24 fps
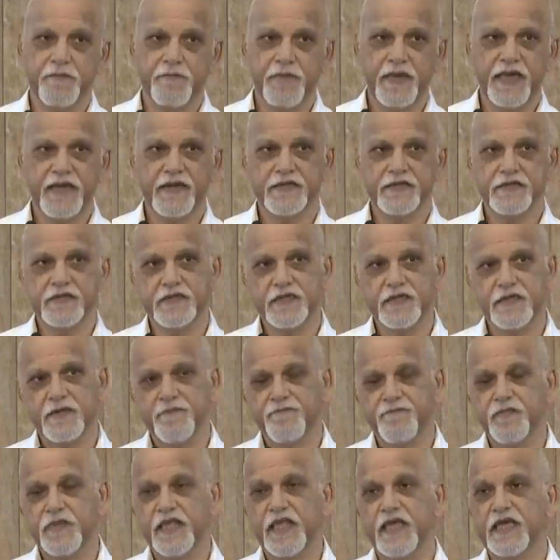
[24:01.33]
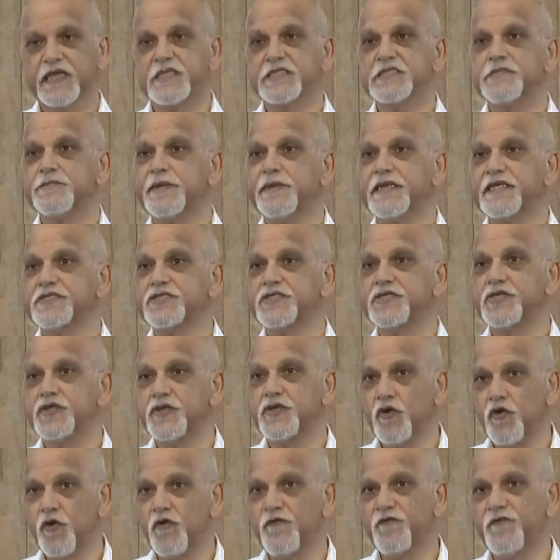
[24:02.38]
a parent, express
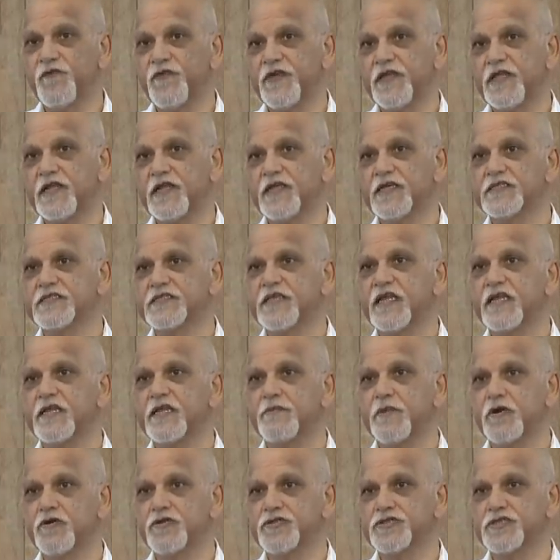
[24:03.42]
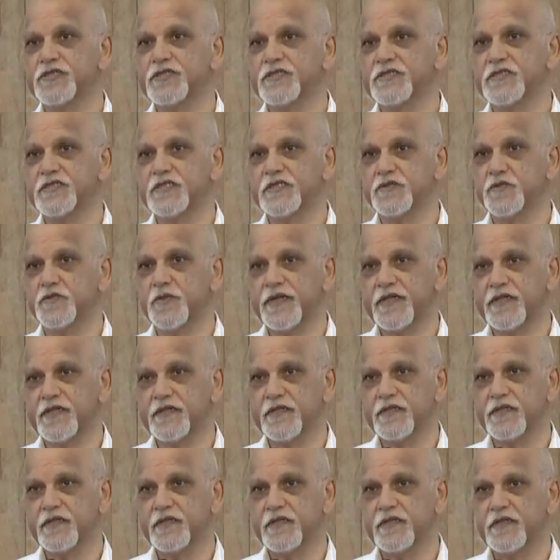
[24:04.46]
your feelings and emotions as
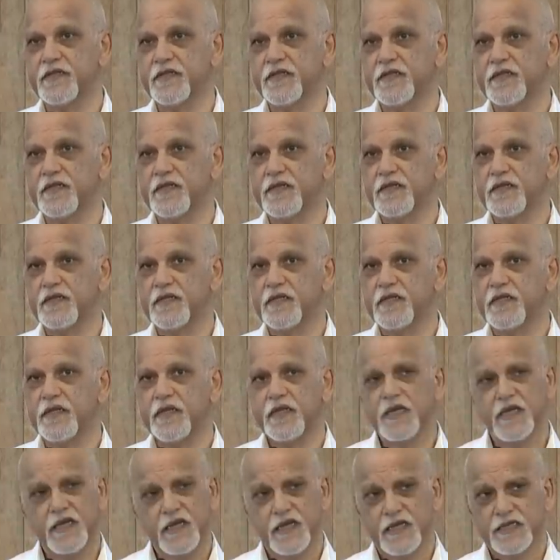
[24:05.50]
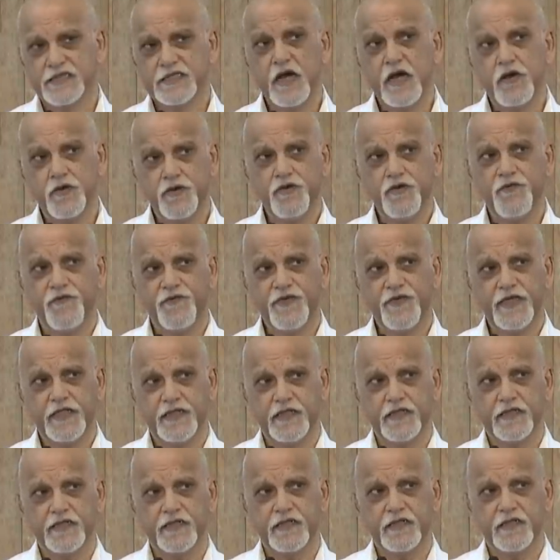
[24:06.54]
well. It's how you
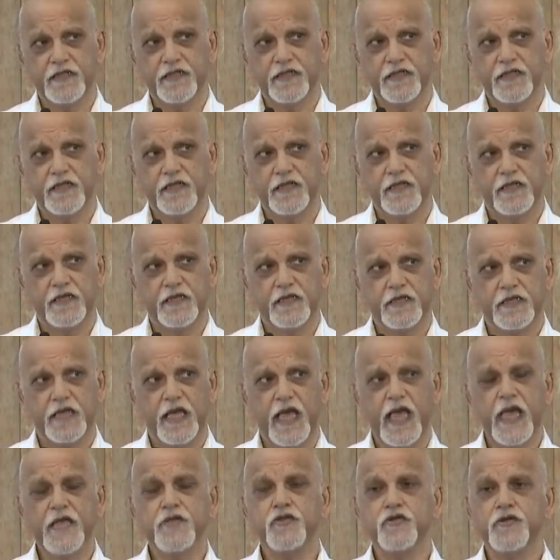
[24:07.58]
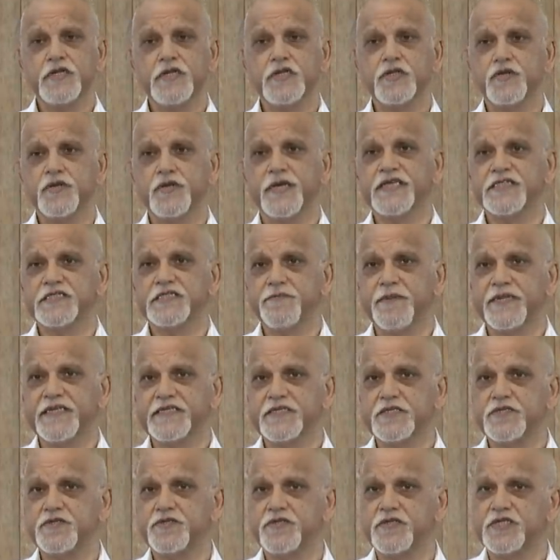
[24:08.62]
feel. And you need to
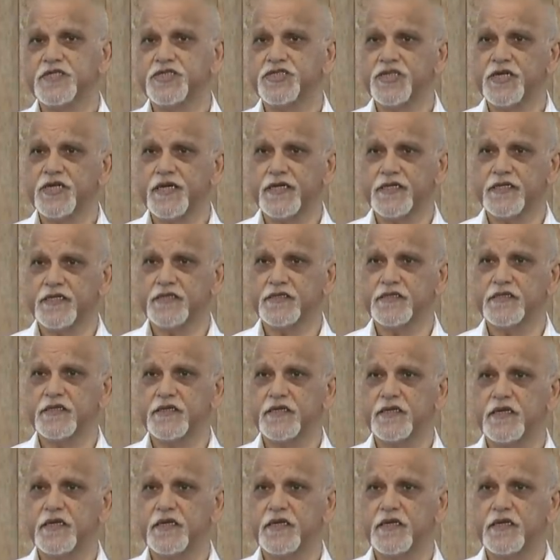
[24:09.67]
express it to the child.